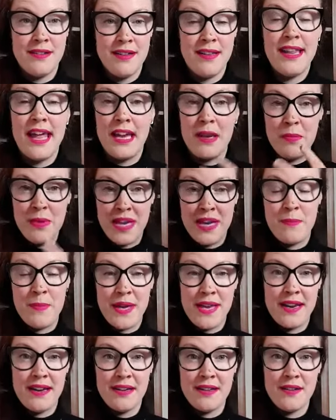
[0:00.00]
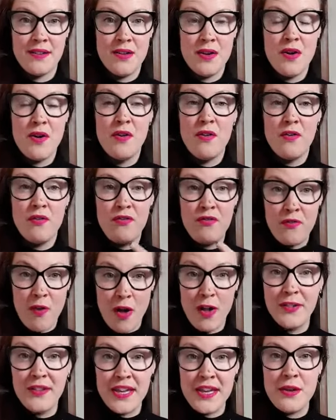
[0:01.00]
Let me repeat it.
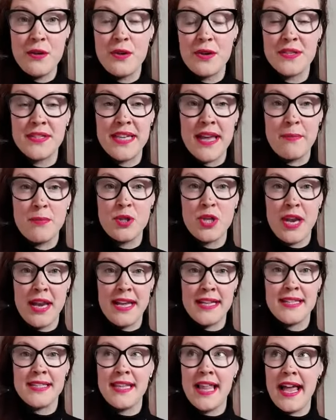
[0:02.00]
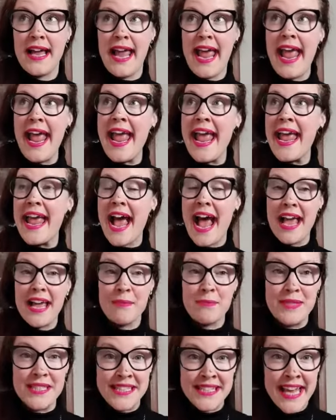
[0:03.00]
Faulty neuroception, it's like, hey, I am
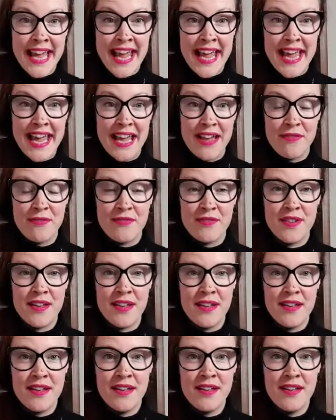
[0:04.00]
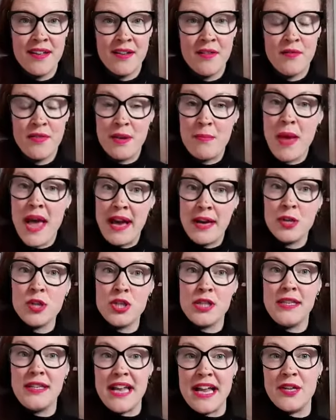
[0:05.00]
safe, but I'm
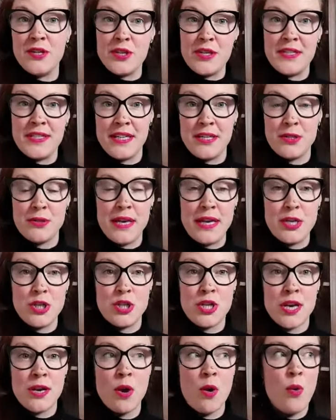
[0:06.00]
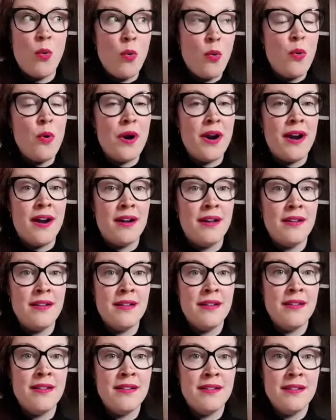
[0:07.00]
actually in dangerous situation, or
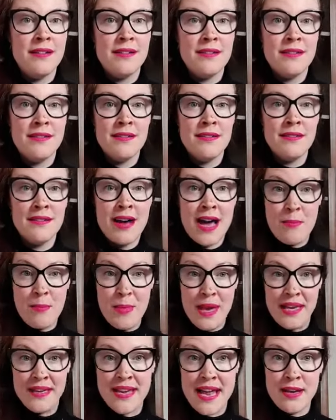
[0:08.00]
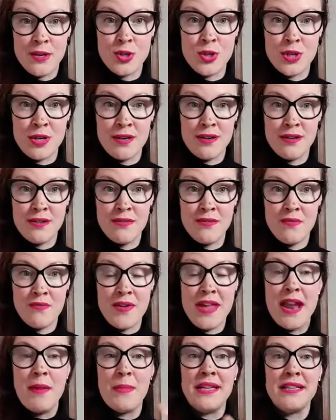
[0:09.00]
I'm in danger, but
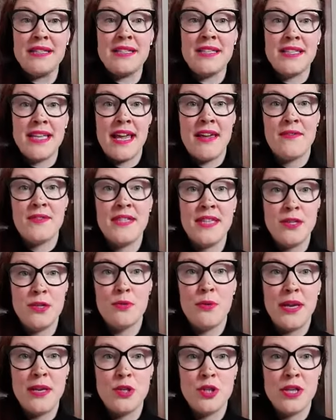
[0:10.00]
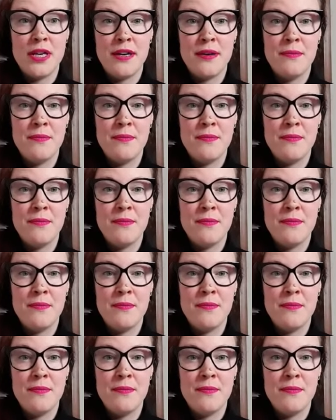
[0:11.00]
I'm in safe situation.